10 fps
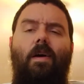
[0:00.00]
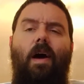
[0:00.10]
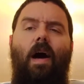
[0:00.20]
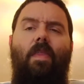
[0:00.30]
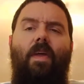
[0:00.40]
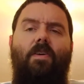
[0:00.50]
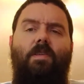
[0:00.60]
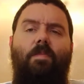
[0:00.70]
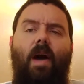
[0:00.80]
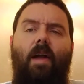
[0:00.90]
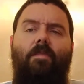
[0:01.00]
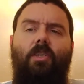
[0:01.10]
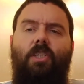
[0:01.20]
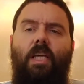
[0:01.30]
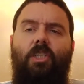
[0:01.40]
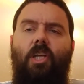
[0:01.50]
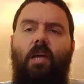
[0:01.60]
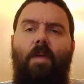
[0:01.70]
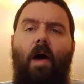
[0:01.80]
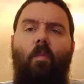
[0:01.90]
There's some conversation
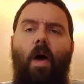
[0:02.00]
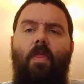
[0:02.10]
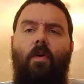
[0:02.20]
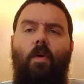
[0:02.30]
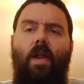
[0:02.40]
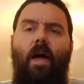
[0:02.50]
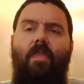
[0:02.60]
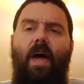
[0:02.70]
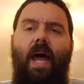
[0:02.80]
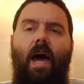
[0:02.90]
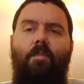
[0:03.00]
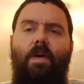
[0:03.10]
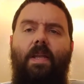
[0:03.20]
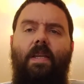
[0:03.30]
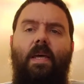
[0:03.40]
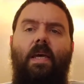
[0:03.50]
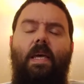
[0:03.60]
about whether or not that happened